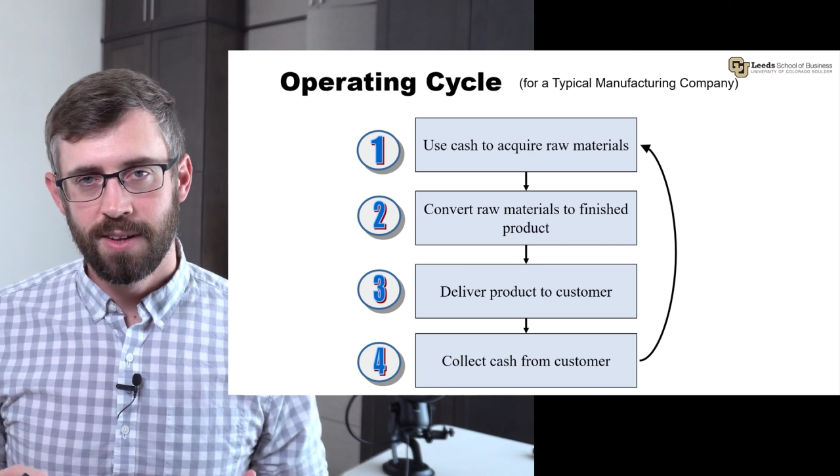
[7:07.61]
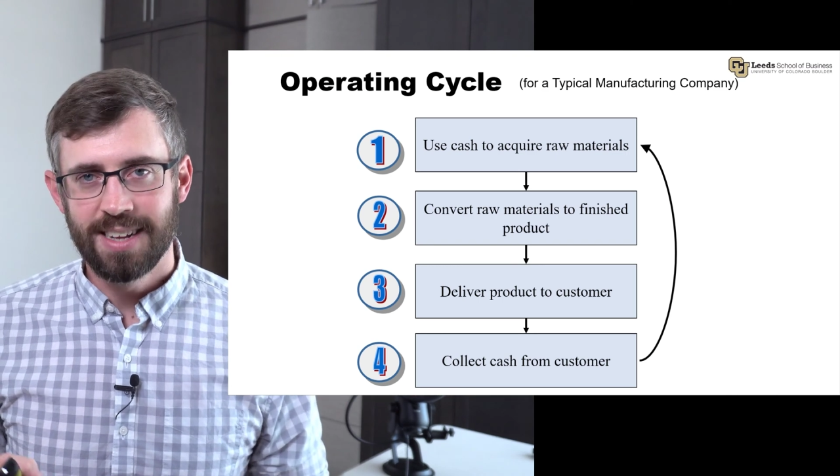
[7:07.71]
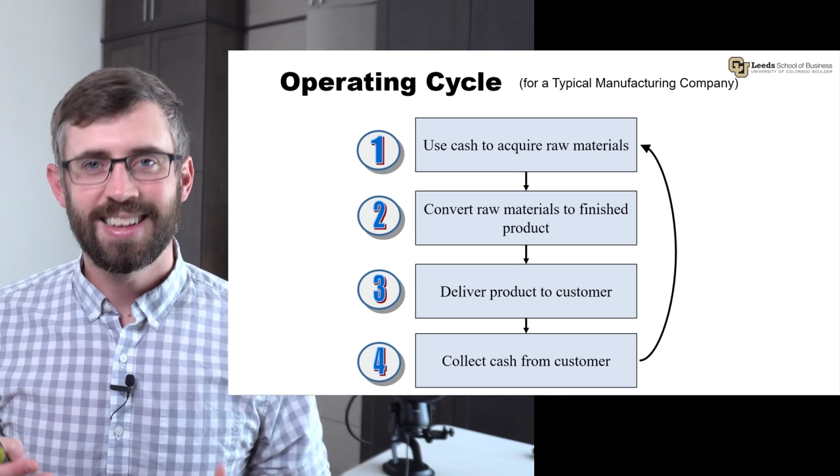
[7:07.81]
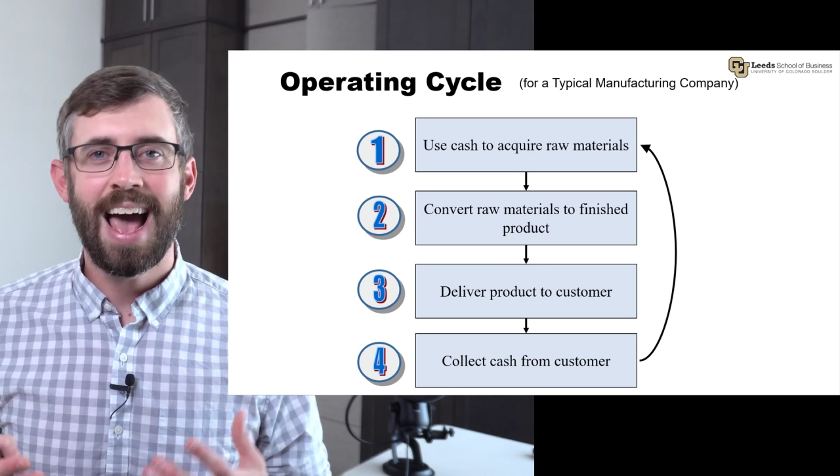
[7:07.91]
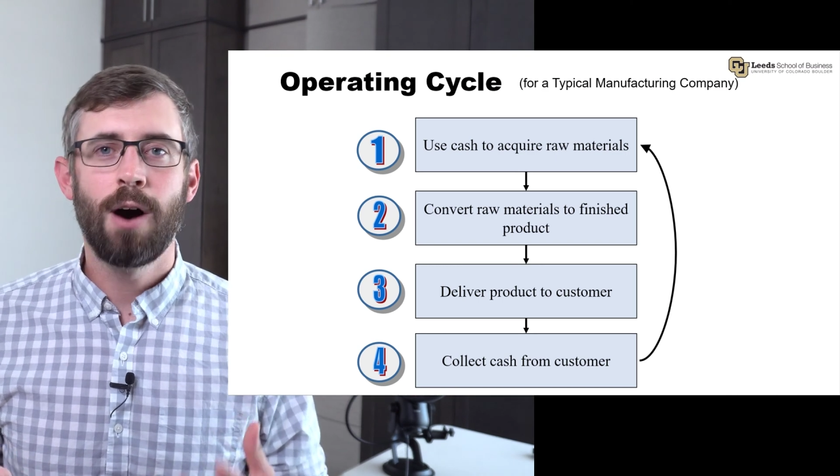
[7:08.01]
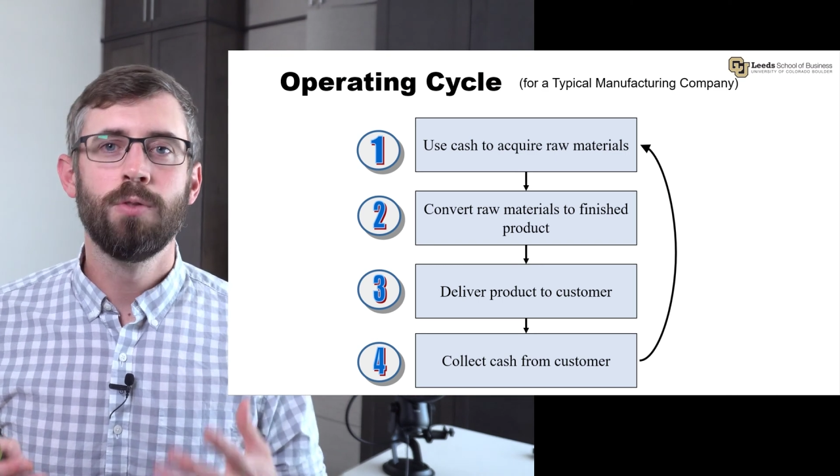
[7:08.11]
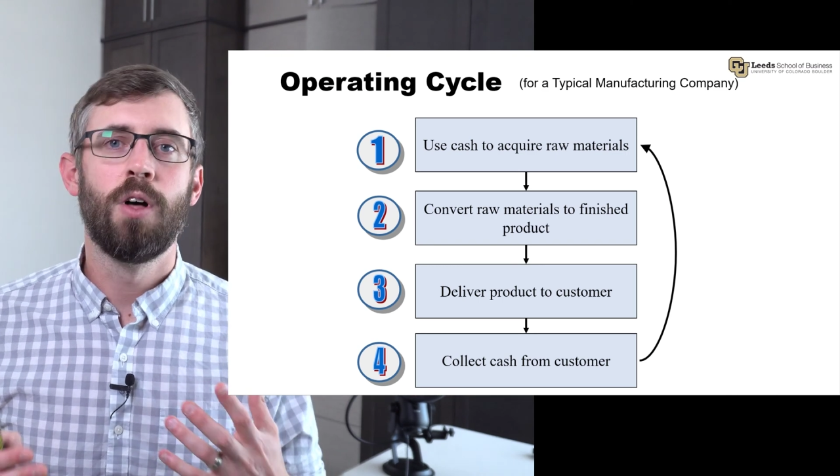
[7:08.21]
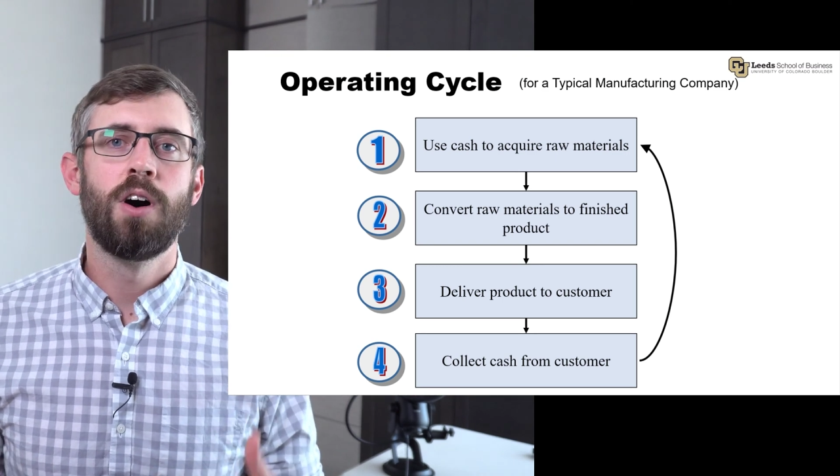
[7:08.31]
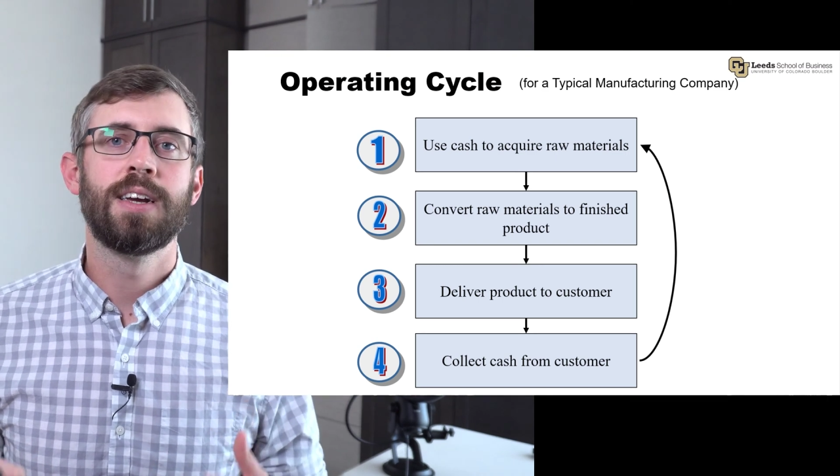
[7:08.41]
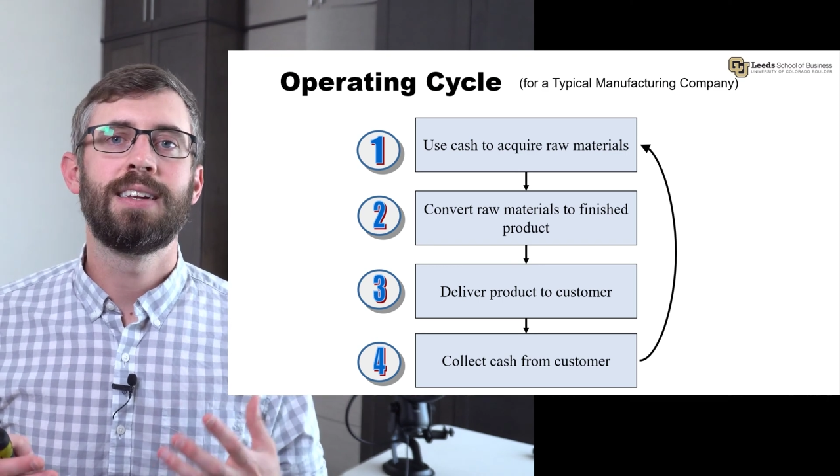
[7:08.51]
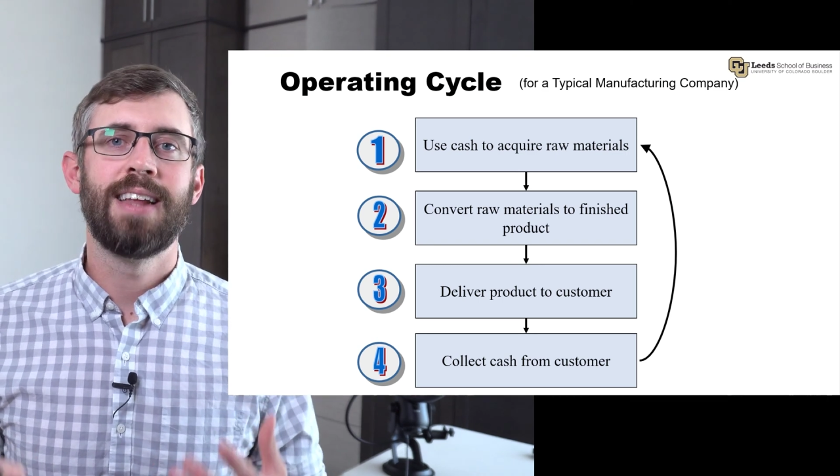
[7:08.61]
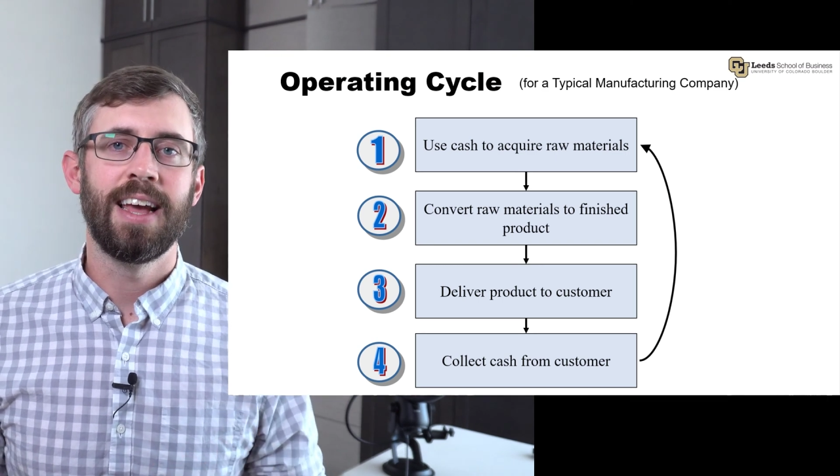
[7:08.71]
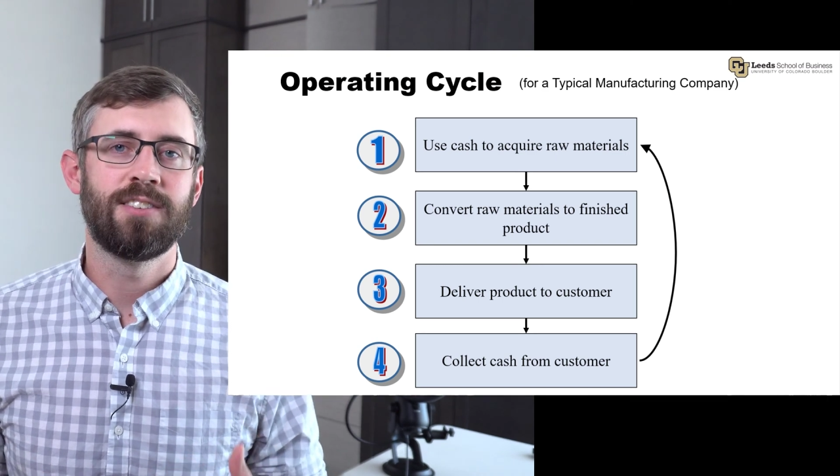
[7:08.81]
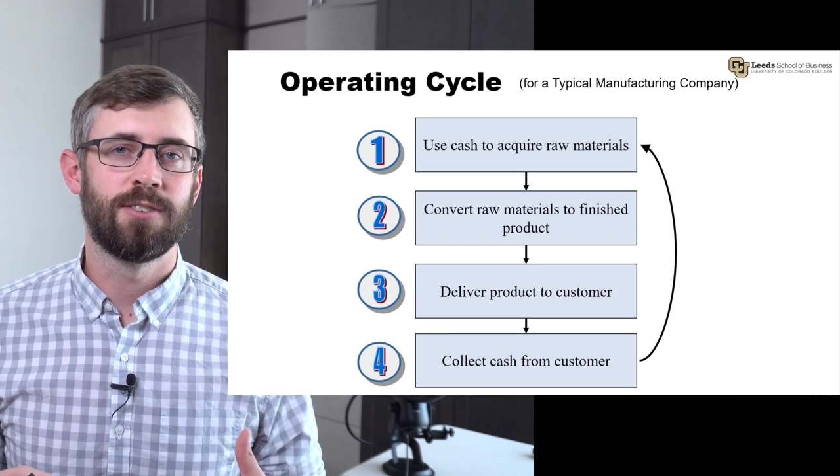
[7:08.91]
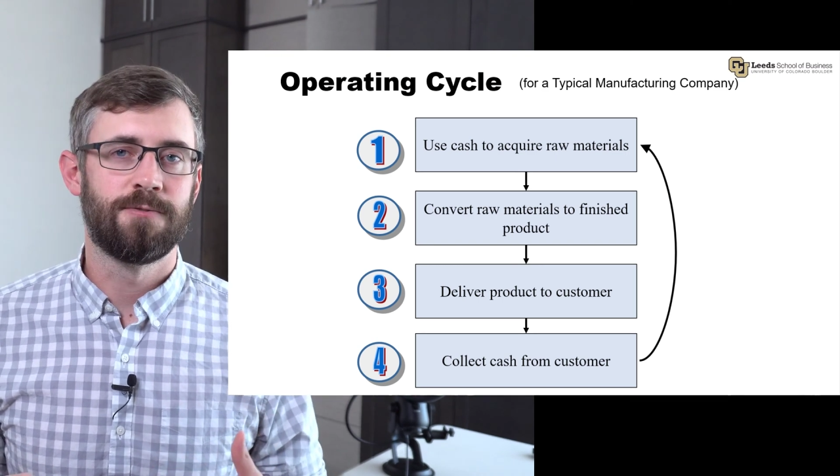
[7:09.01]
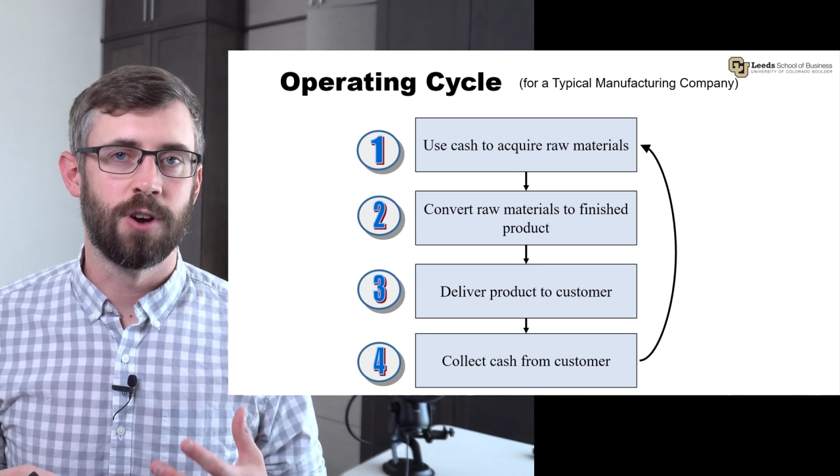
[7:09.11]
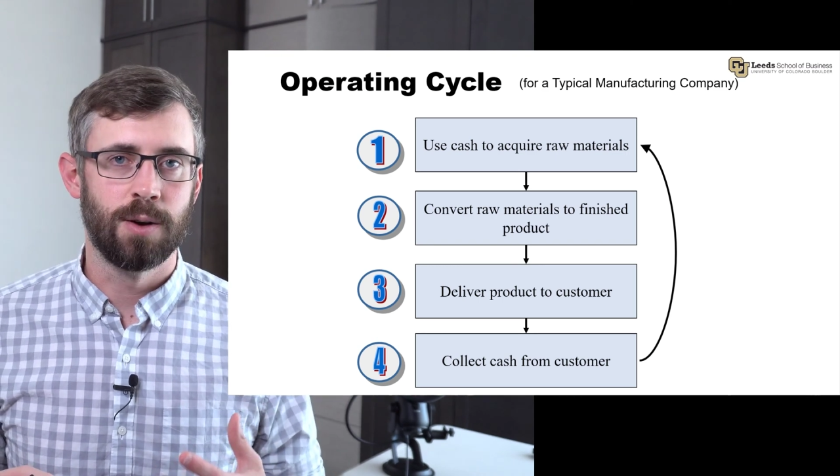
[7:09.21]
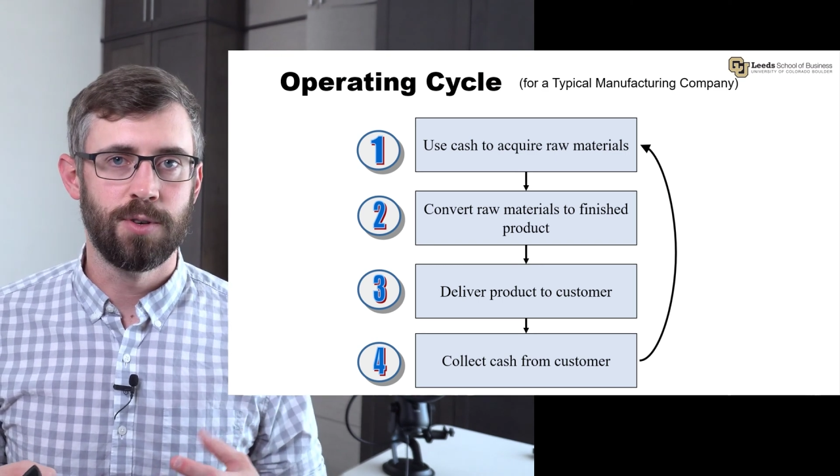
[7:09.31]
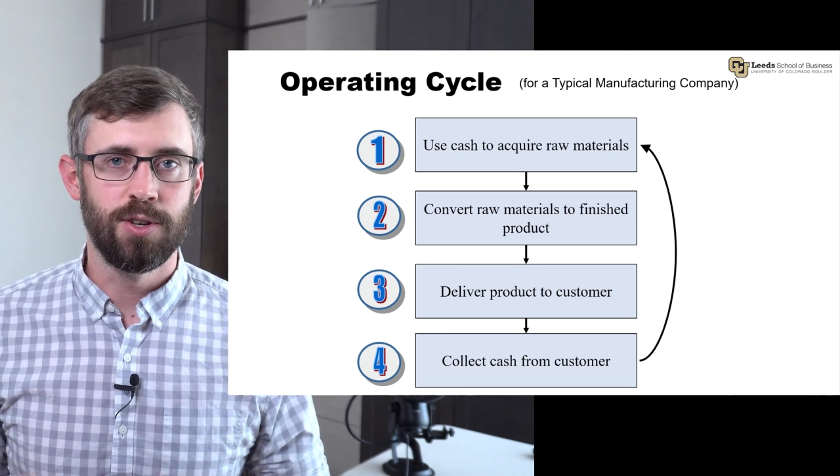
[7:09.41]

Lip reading: is how long it takes a firm